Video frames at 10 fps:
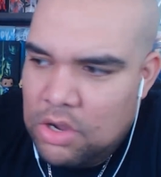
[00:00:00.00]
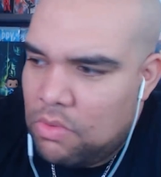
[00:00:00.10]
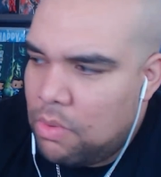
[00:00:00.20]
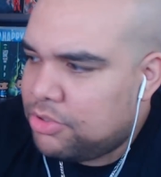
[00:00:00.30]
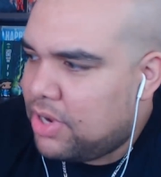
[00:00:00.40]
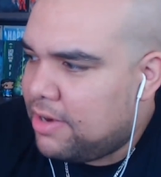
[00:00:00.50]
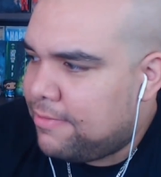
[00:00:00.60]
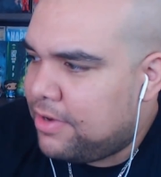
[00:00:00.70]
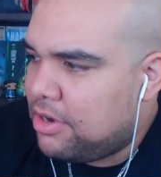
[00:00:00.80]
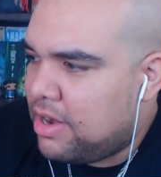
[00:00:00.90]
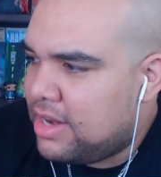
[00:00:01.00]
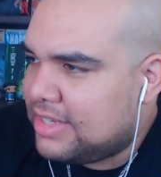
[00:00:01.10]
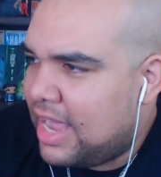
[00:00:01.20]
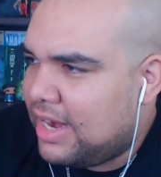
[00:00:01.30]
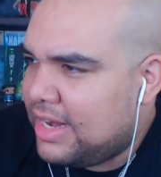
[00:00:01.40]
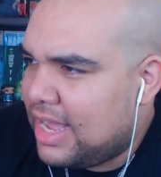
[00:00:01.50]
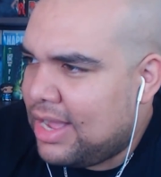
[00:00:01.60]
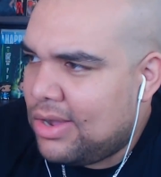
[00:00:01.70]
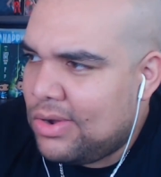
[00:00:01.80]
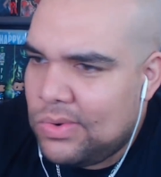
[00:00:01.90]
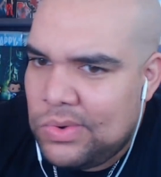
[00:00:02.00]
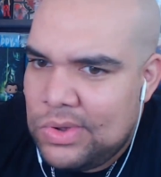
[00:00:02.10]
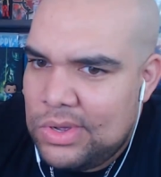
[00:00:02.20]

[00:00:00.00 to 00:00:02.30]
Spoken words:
We're trying to figure out exactly how